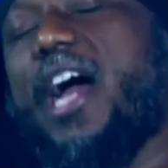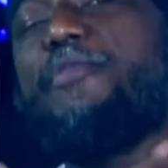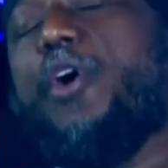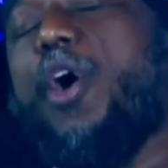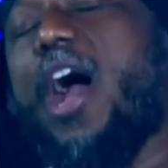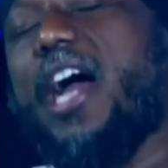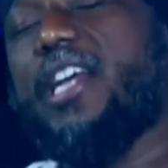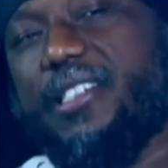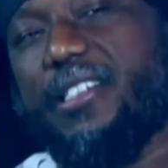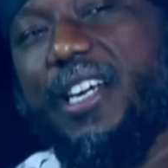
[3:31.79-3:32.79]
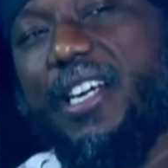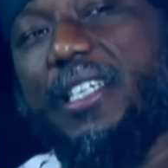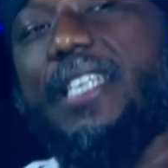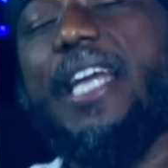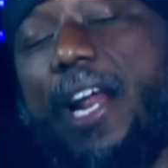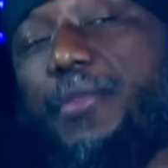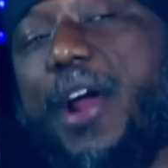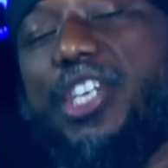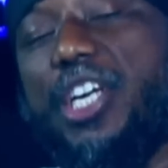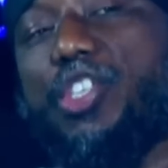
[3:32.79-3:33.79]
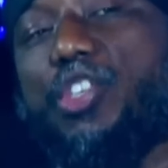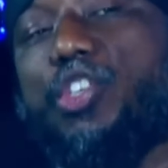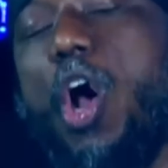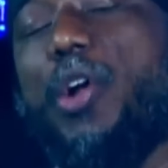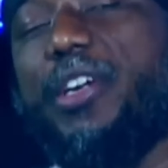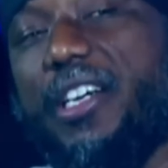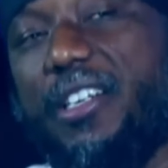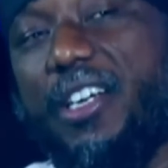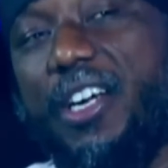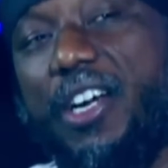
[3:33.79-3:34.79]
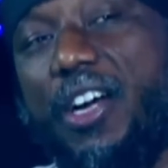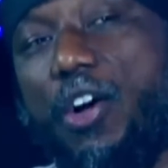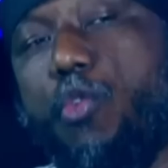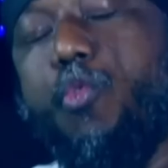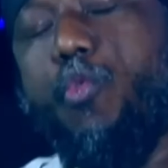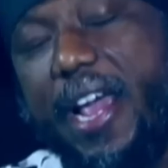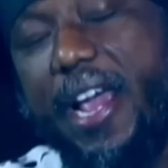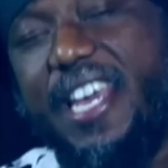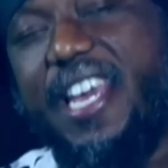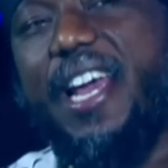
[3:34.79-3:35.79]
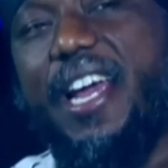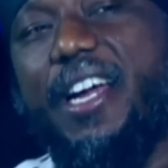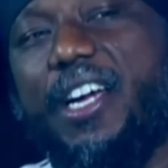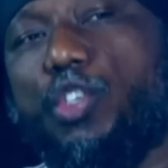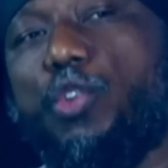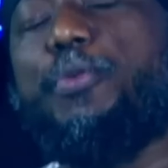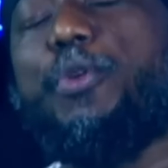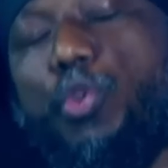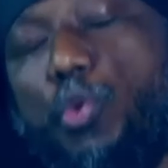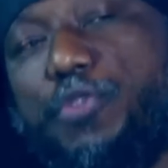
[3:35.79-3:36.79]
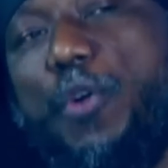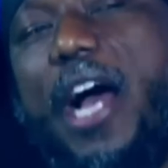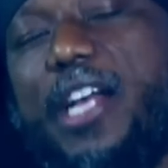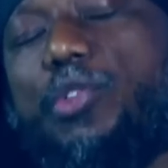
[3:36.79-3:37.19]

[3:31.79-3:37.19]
us, the generations gone, who were here to produce for us to come and